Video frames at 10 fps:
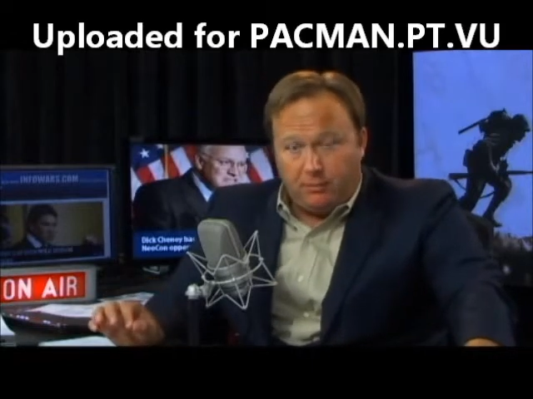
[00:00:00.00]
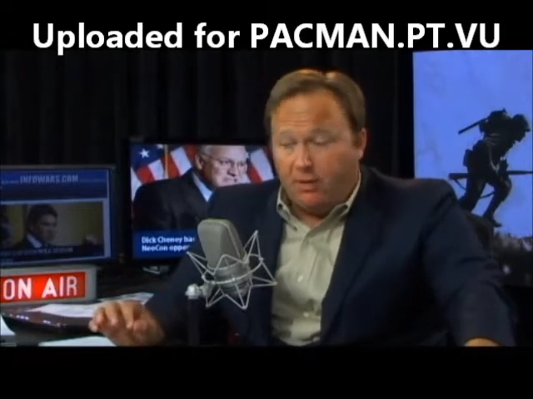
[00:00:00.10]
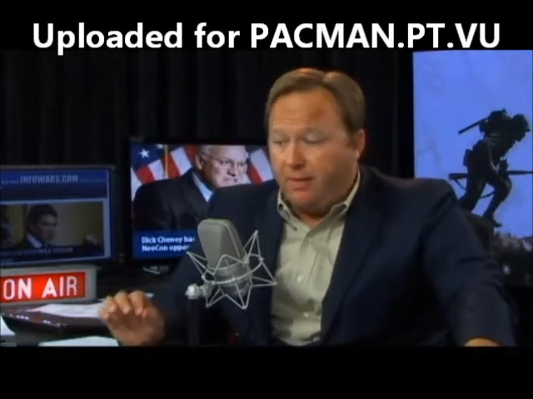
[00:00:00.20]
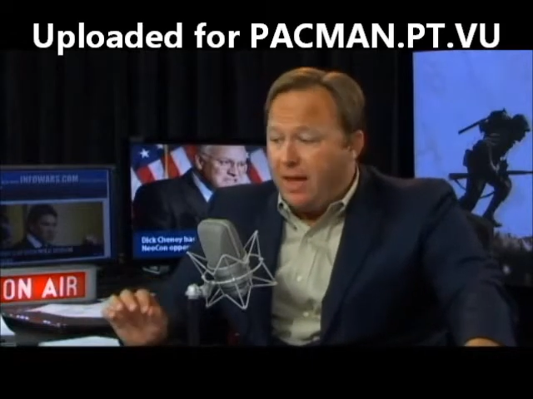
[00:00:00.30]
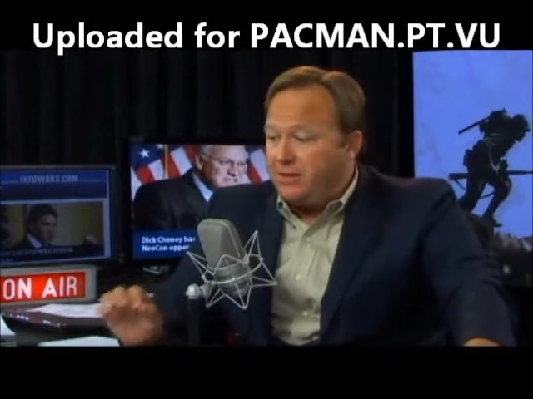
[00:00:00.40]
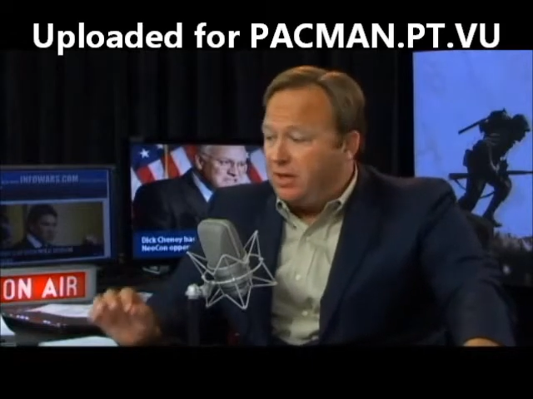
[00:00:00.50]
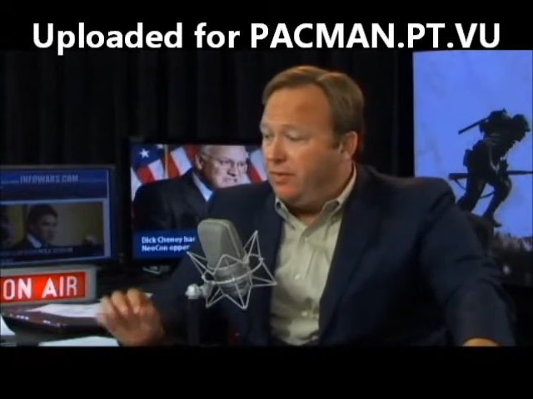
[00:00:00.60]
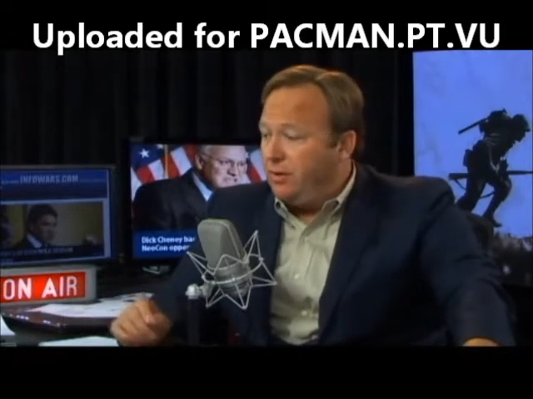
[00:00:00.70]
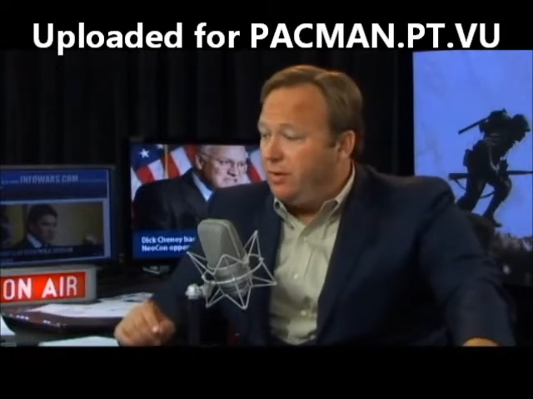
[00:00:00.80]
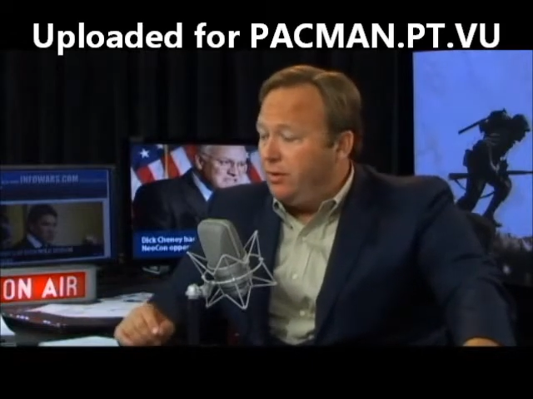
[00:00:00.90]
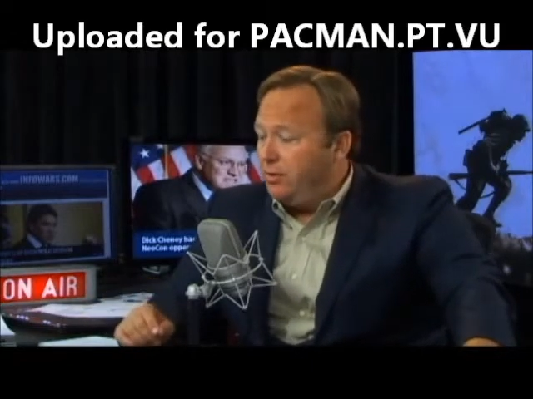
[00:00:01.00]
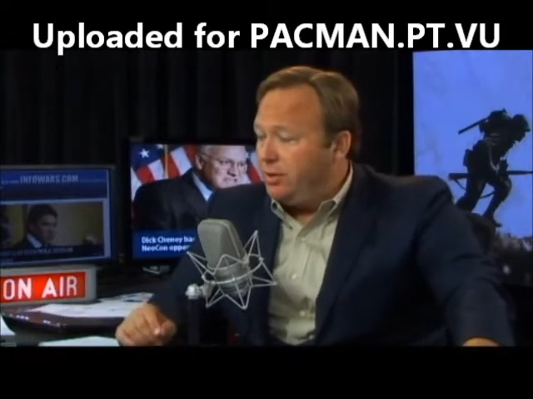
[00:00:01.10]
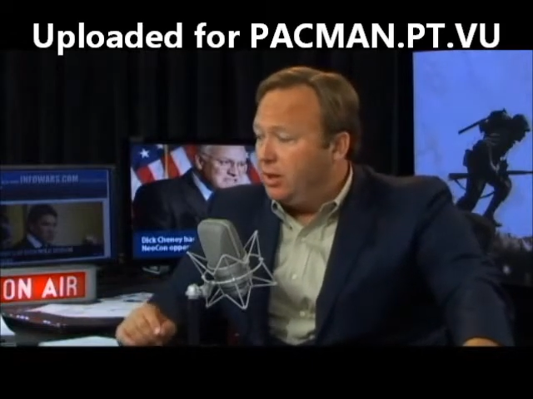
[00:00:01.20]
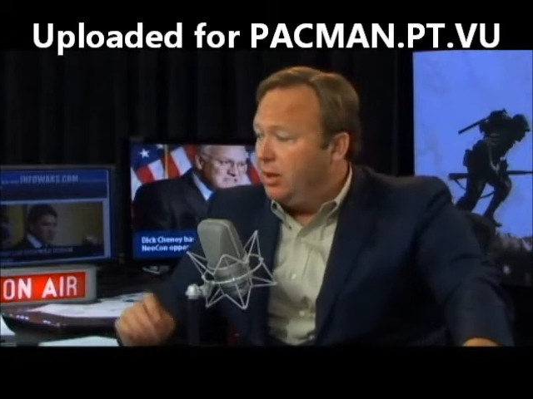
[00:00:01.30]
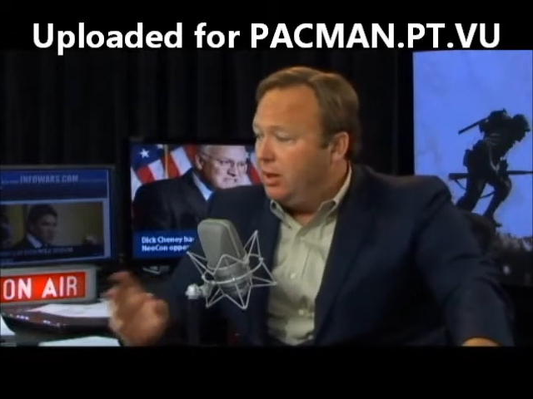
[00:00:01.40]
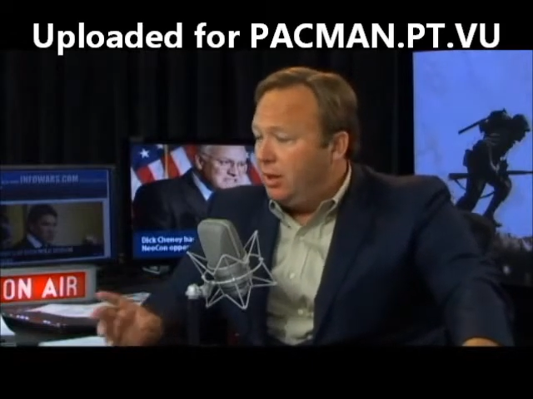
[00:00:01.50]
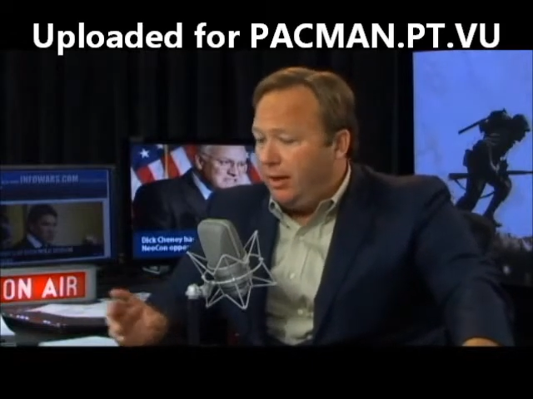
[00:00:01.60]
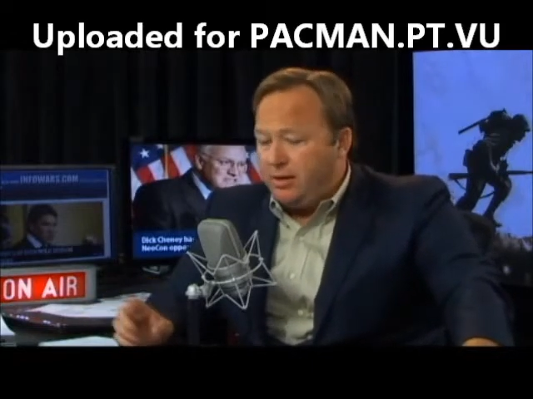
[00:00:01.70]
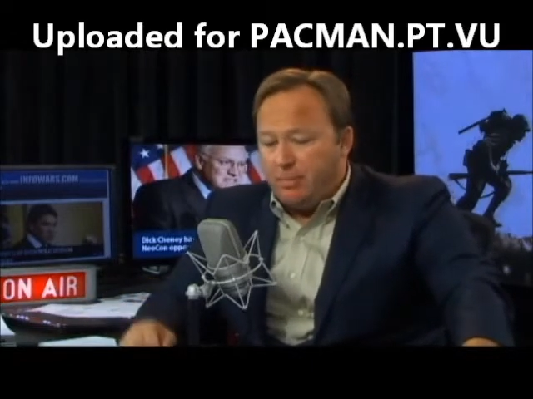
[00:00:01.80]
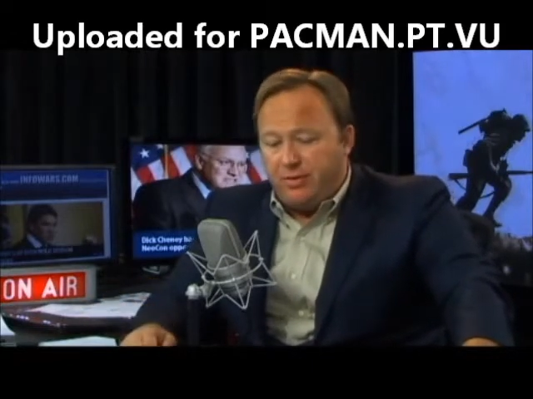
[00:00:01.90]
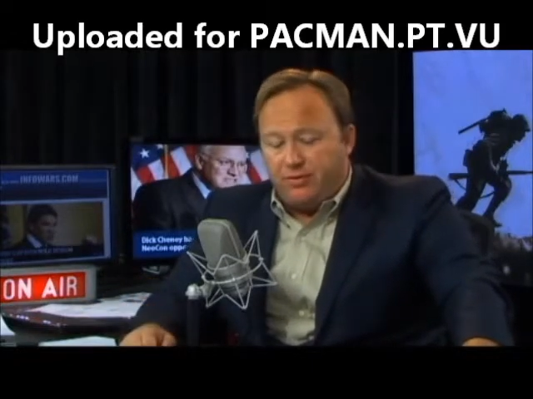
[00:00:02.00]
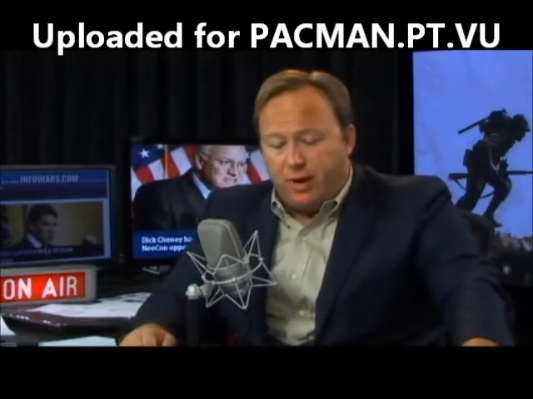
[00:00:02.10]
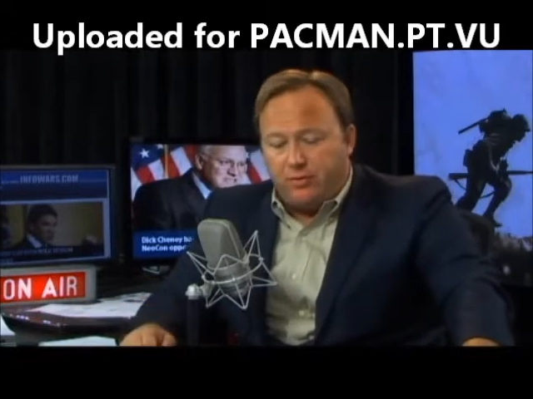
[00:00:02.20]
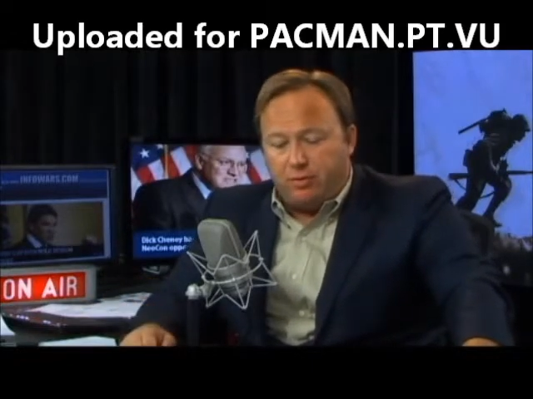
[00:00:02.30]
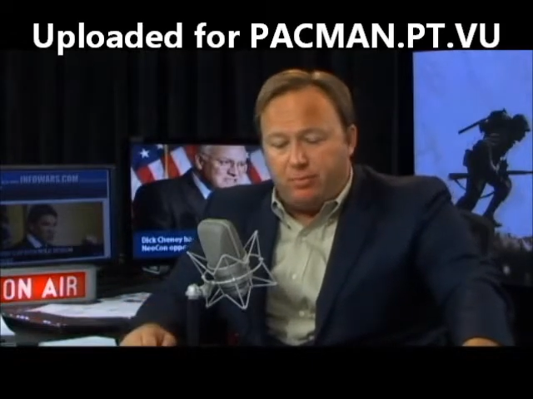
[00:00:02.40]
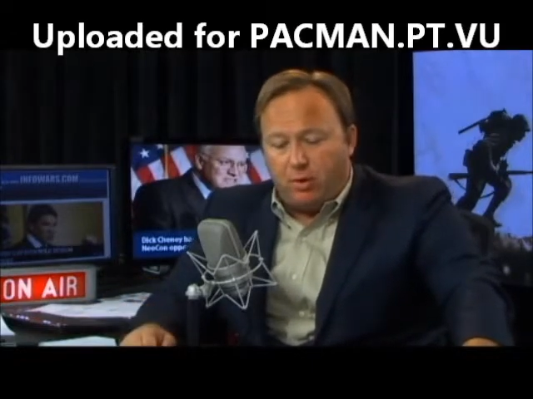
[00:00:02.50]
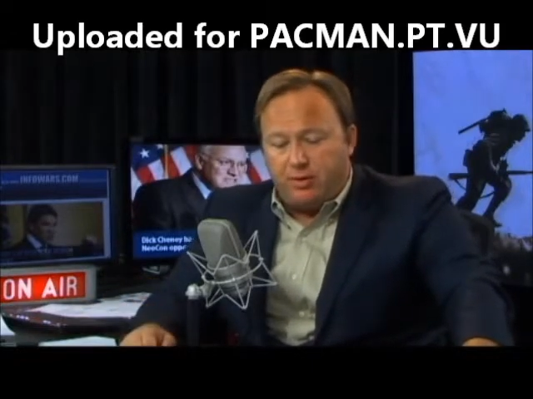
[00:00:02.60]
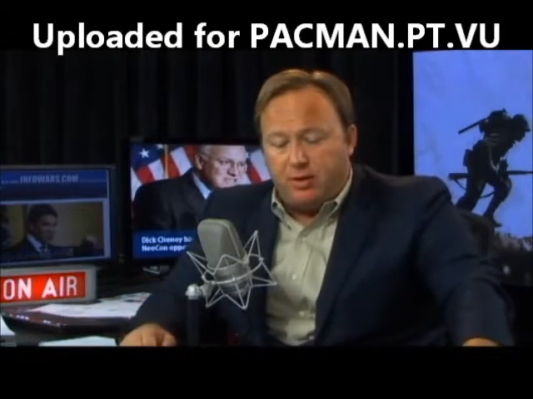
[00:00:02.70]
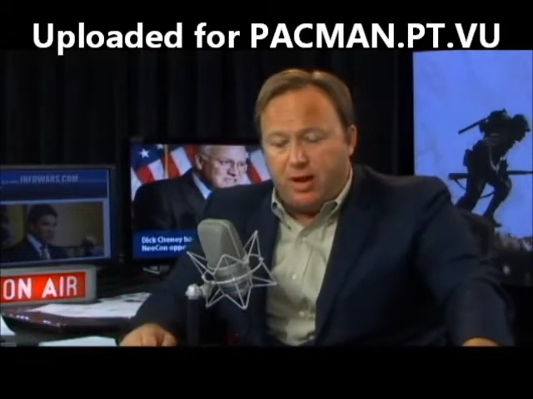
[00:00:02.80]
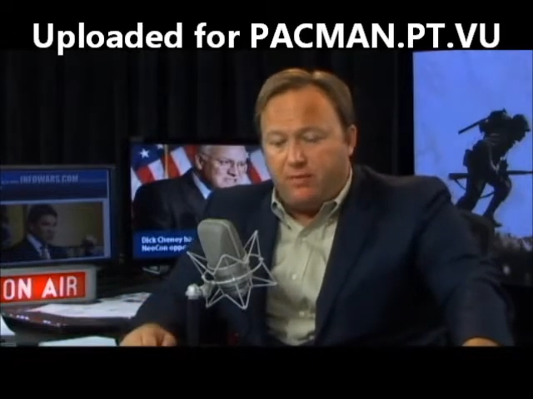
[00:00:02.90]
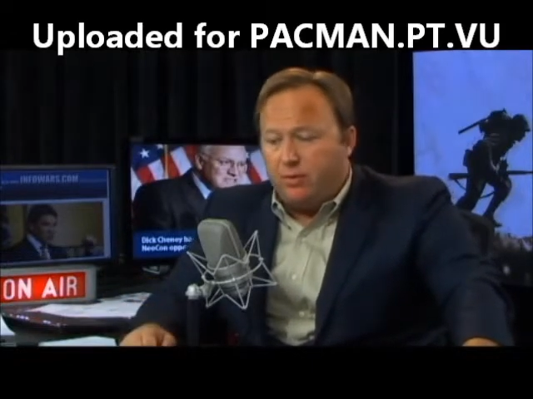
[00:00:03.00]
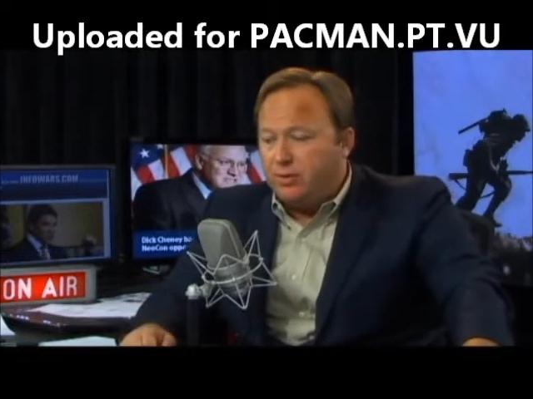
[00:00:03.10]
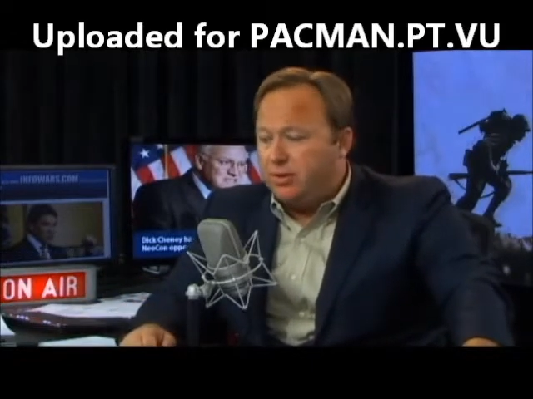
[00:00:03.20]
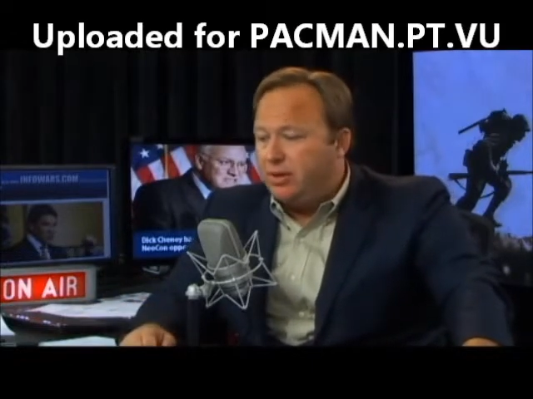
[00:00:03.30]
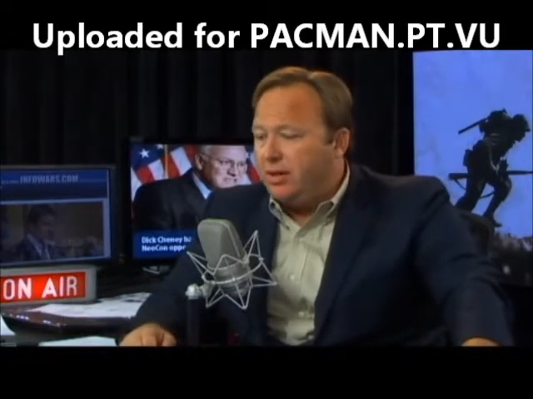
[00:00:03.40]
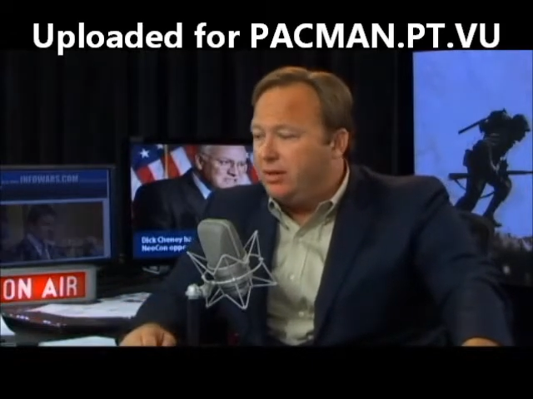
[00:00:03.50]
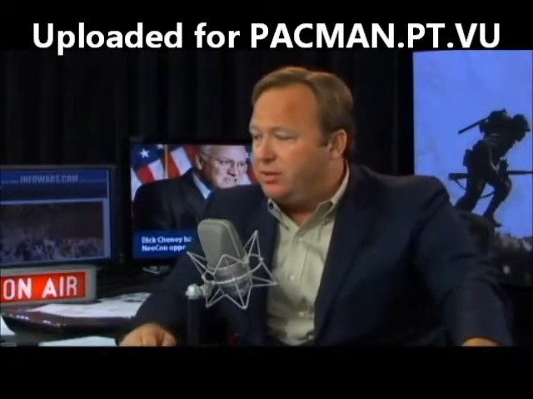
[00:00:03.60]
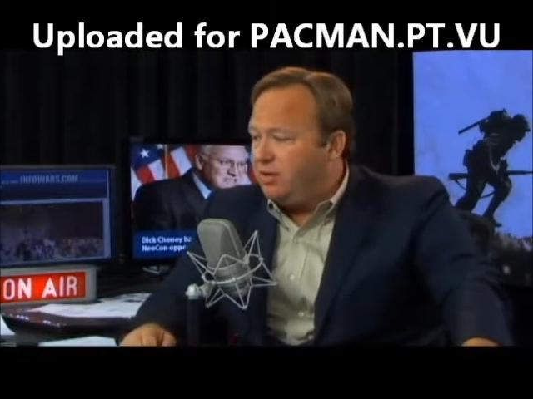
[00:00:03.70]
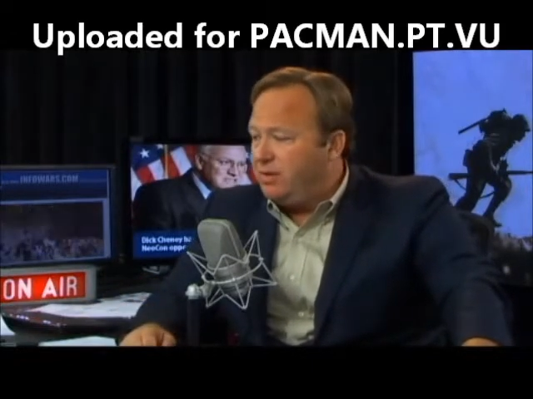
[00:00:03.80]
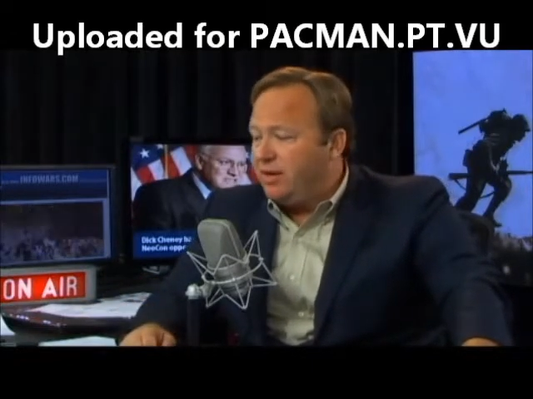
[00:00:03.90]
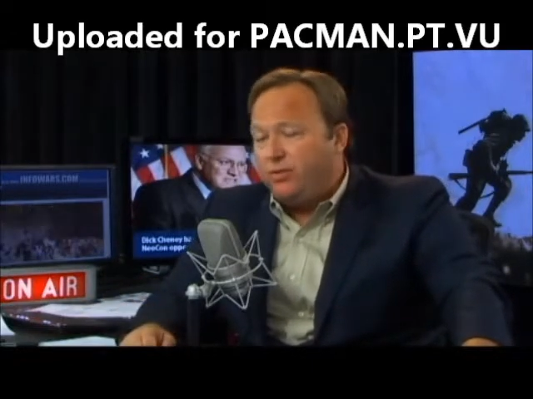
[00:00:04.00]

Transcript: And that's in the news. Linked up at the Drudge Report today if you want to see that C B